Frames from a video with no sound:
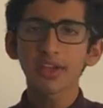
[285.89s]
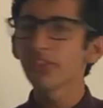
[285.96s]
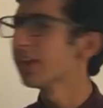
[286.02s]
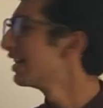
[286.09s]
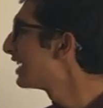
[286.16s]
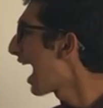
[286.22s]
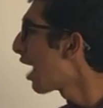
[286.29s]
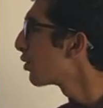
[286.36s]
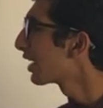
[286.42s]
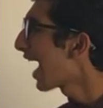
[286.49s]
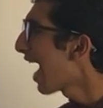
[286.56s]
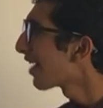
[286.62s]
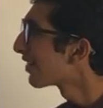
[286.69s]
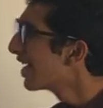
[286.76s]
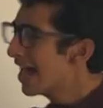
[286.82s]
The
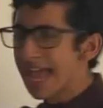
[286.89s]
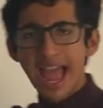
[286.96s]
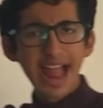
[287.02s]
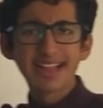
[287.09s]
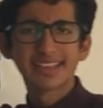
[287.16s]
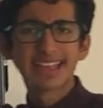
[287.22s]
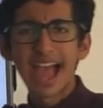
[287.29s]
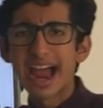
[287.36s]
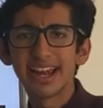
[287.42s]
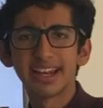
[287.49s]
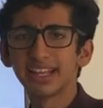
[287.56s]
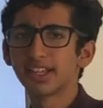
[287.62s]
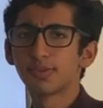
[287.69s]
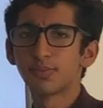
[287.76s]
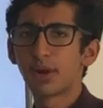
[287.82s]
downcast and saddened
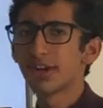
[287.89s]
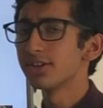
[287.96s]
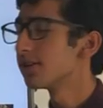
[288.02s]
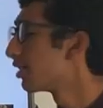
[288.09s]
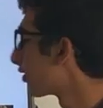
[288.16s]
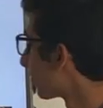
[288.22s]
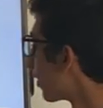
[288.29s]
expressions of